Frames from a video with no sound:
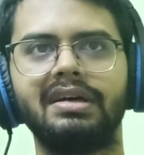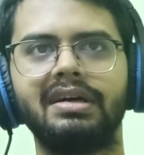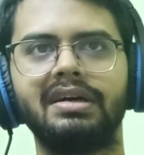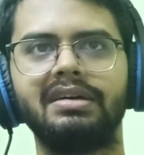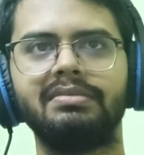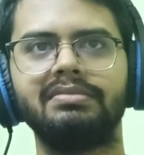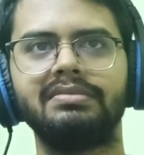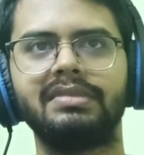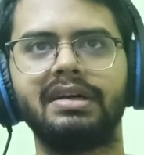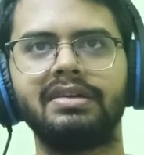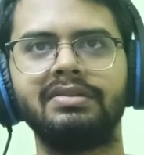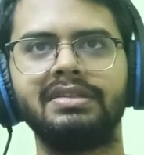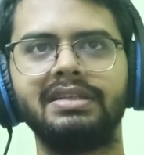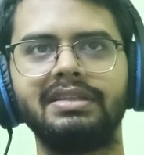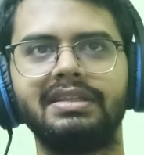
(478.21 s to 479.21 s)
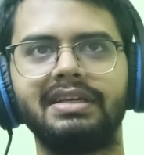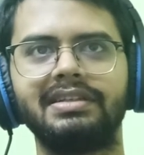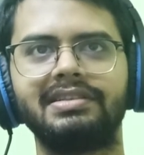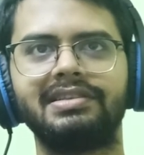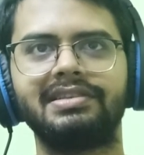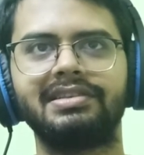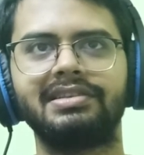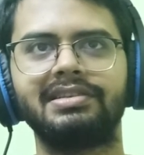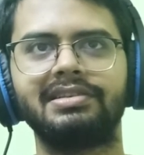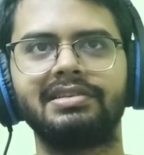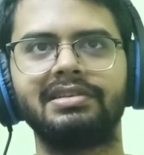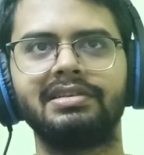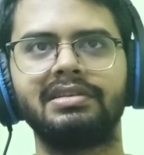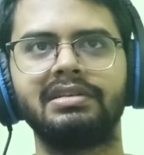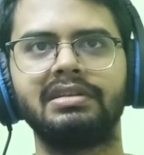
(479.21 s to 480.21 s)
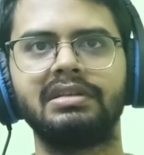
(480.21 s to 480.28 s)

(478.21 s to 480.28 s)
I don't think that's...